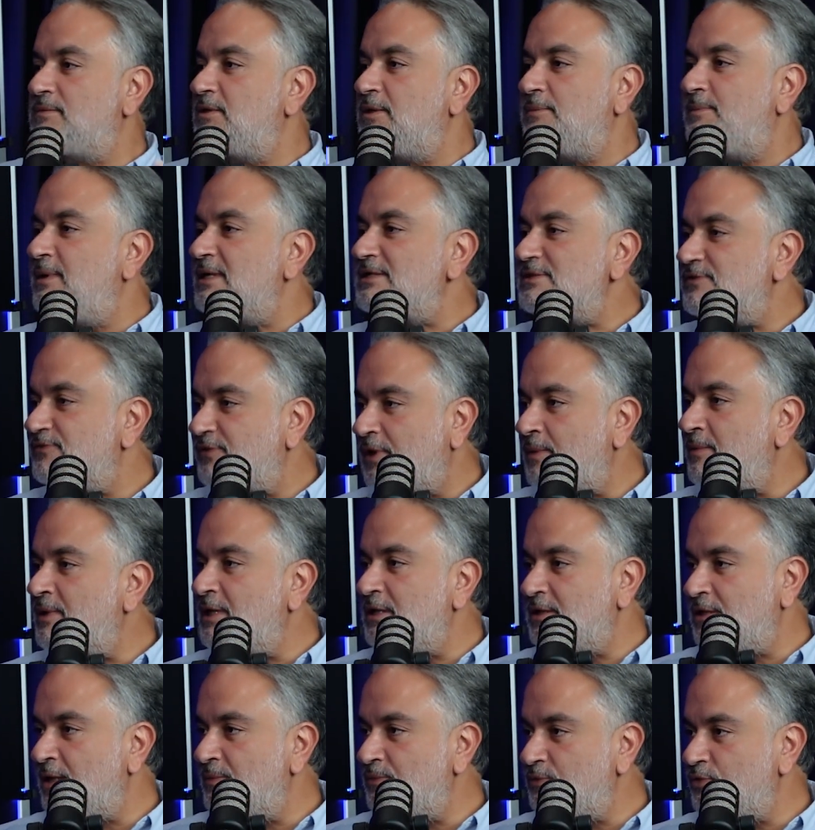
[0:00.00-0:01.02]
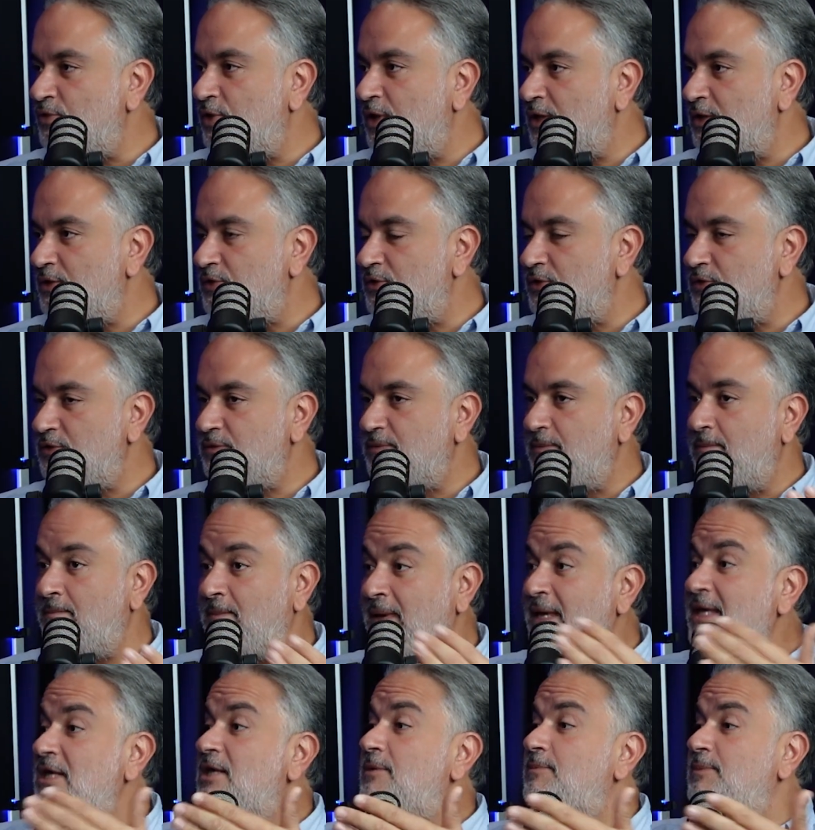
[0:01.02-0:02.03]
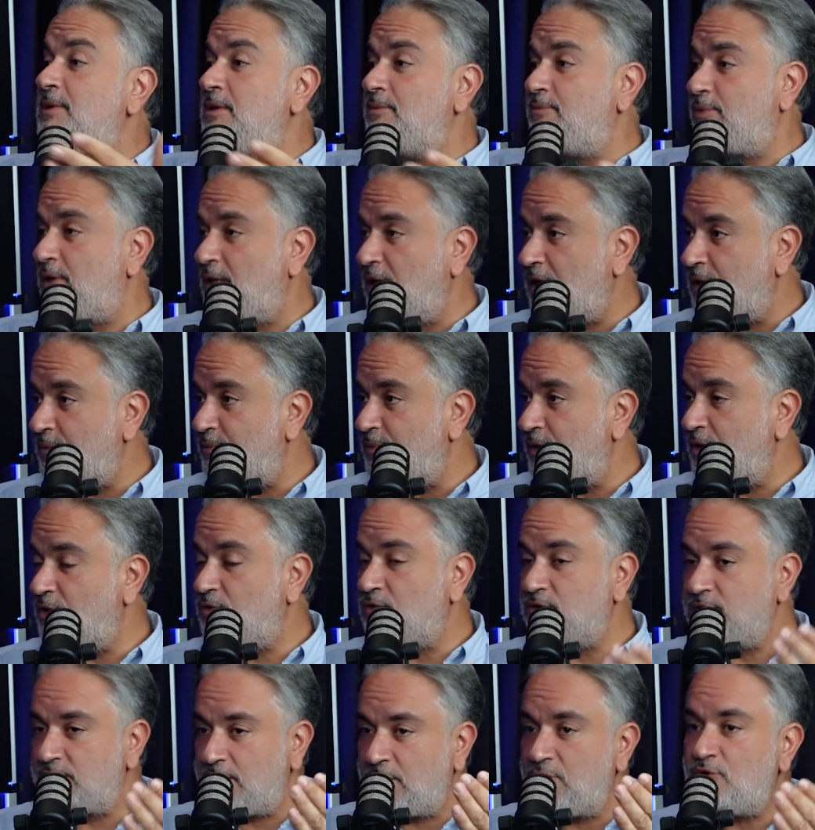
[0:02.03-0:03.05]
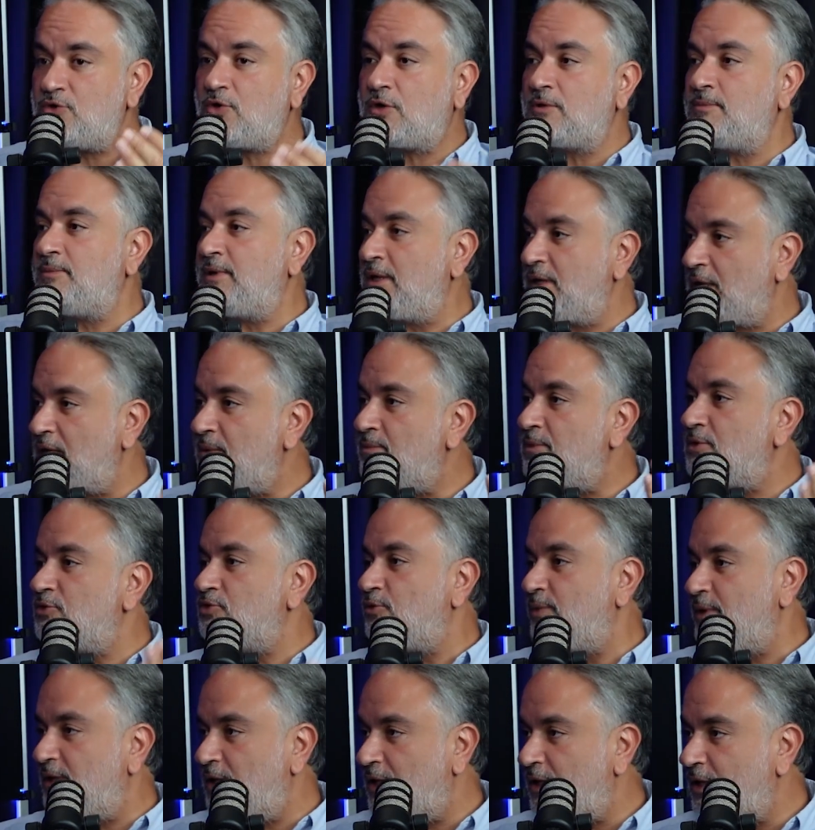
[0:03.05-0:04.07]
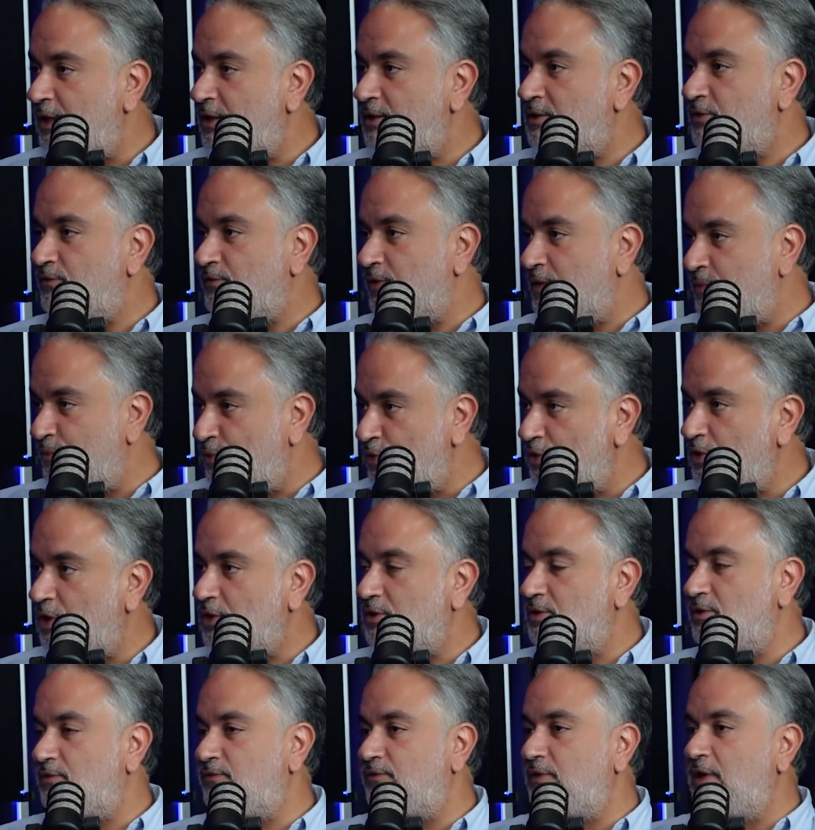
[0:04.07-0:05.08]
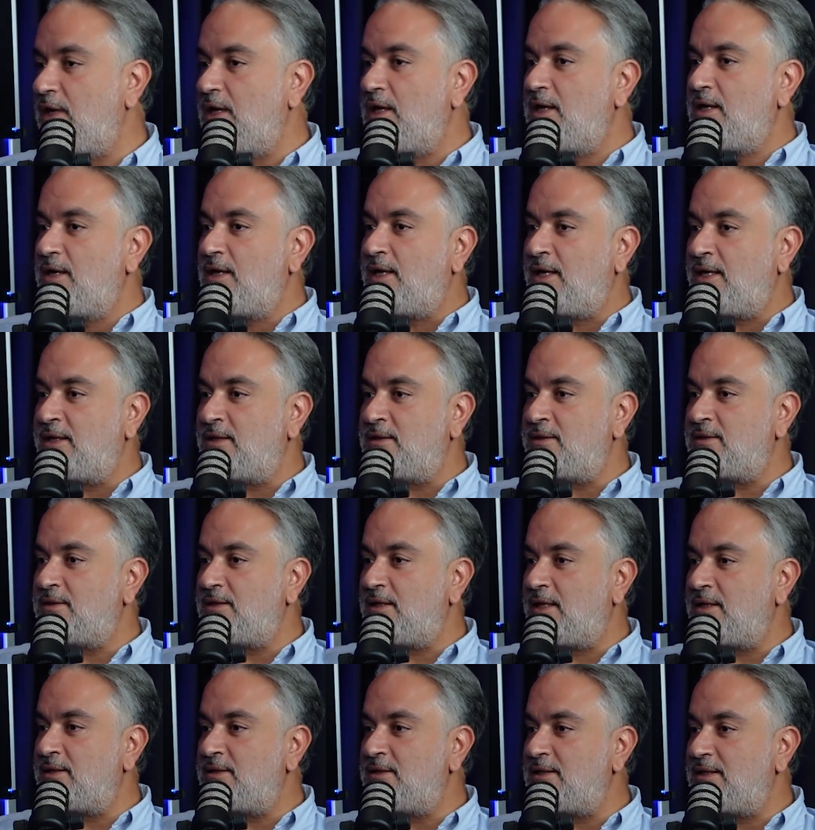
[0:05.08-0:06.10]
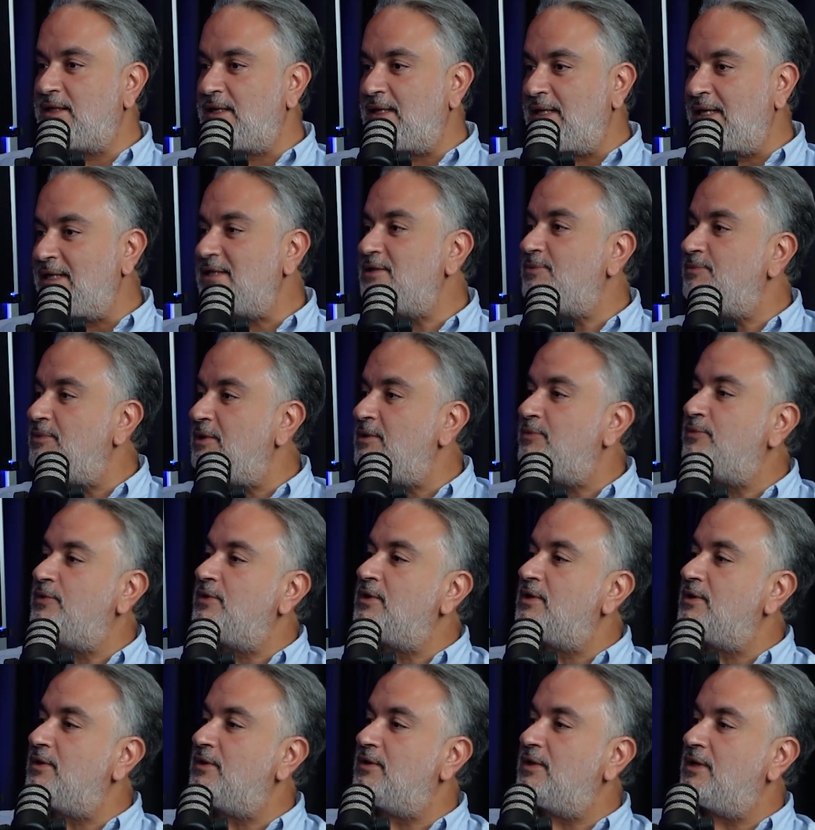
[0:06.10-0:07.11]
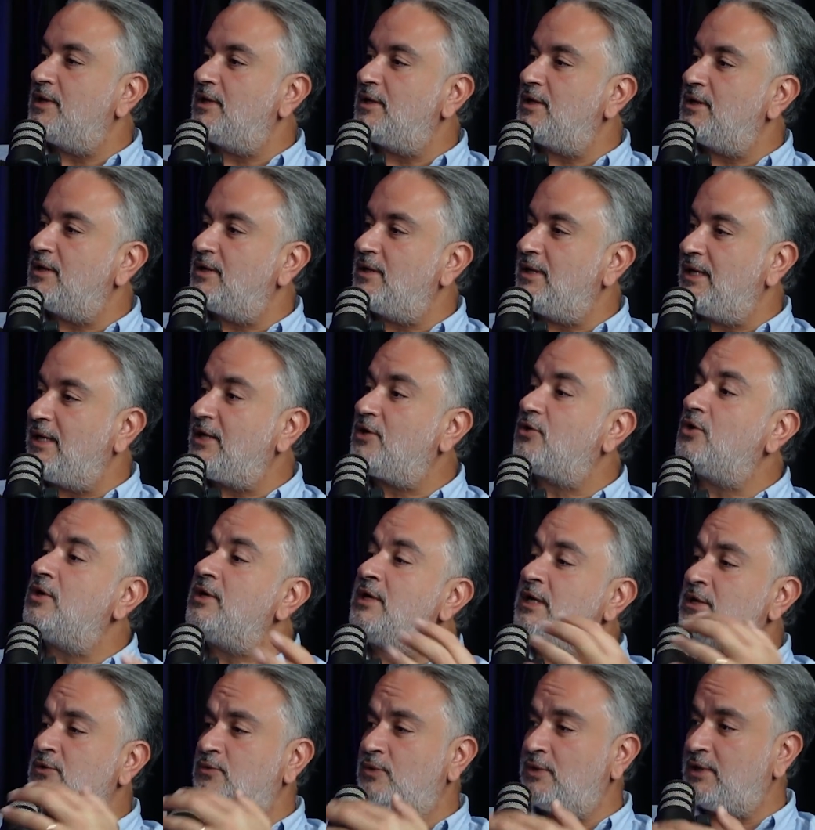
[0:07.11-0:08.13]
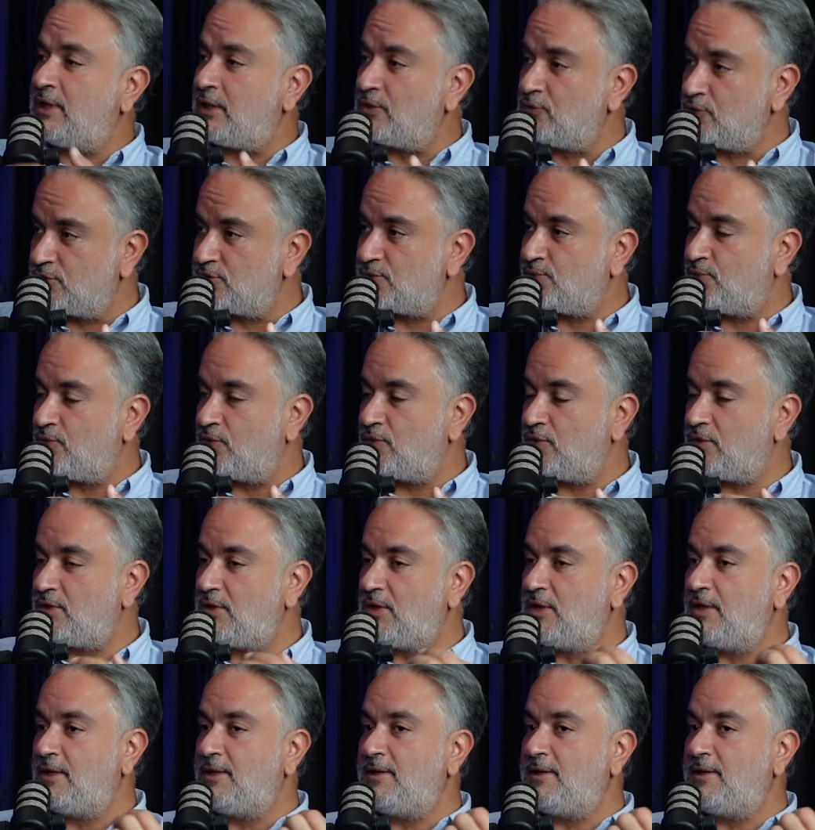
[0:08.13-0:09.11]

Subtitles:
the best family time together, make people happy, continue on being able to be creative and productive, and let people reconnect with their roots more.